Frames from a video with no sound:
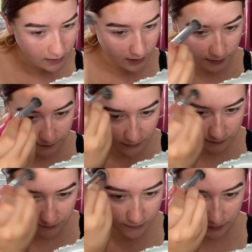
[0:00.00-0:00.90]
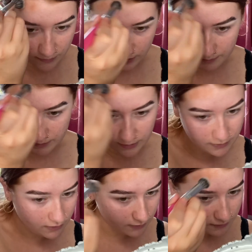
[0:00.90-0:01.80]
and then just literally blend it
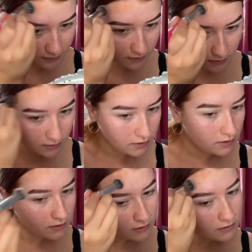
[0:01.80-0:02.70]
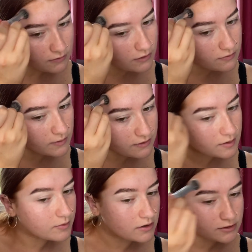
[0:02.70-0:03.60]
out just with the
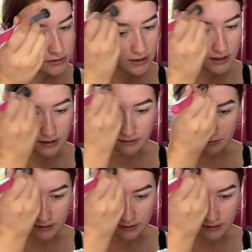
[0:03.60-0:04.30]
brush. And